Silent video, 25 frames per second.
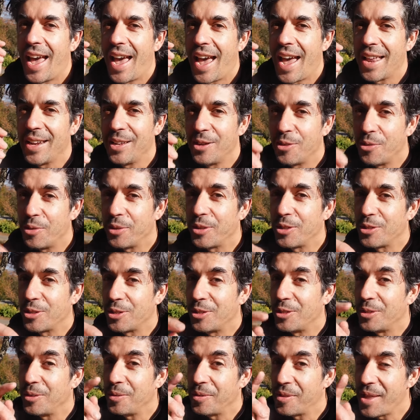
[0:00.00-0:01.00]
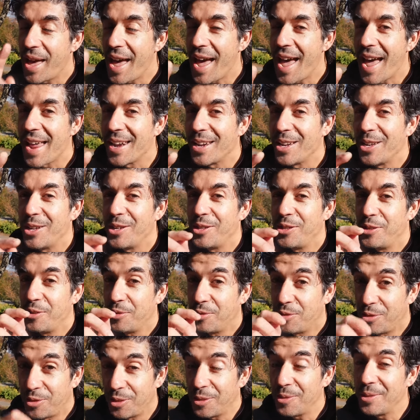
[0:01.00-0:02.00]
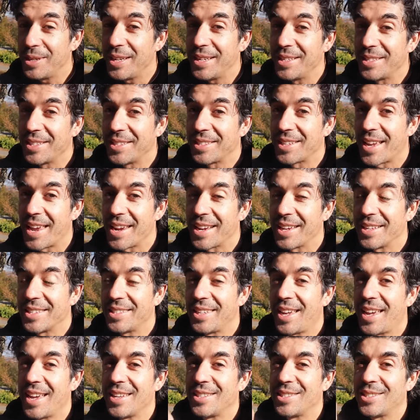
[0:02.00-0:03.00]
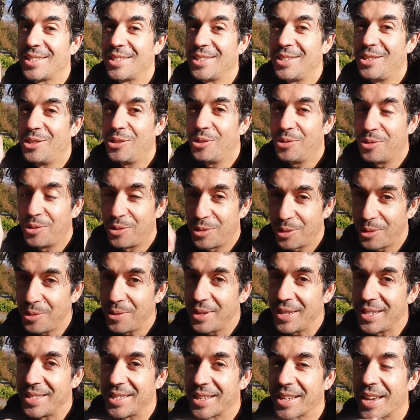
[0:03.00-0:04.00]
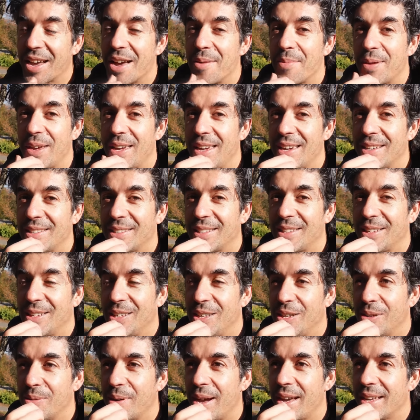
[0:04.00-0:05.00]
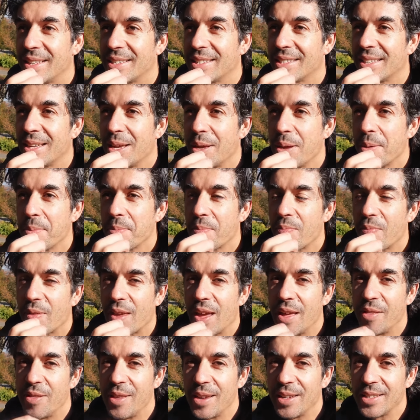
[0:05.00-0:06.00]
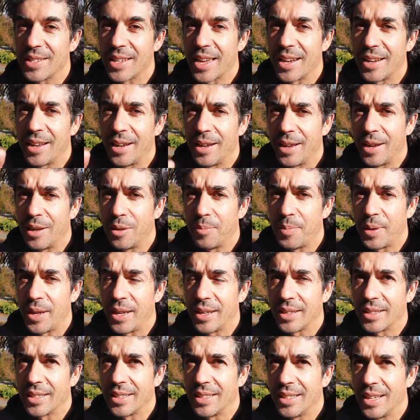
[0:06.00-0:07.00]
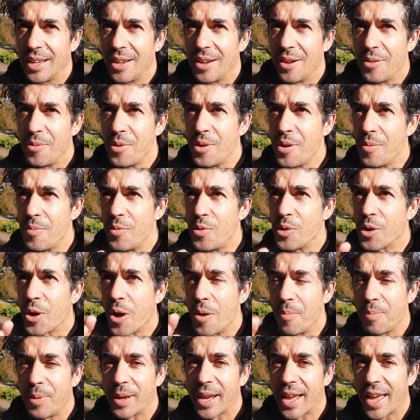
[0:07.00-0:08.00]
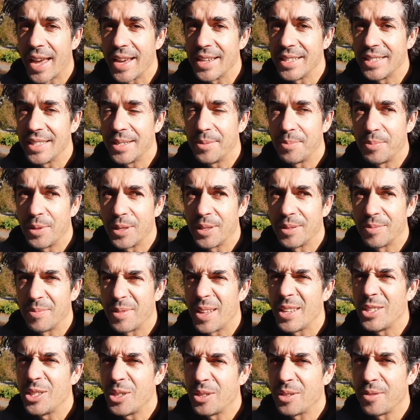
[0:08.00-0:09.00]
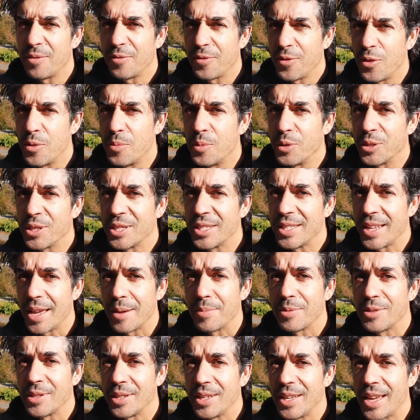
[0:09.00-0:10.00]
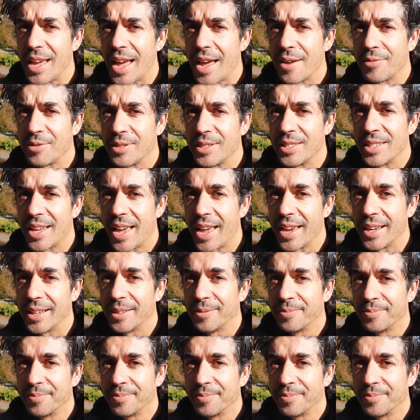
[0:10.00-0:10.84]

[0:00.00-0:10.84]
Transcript: And in order to do that, you do need to take a test. You do need to come here to the US, and things get a little bit, well, not more complicated, but it's just a few more steps that you have to take.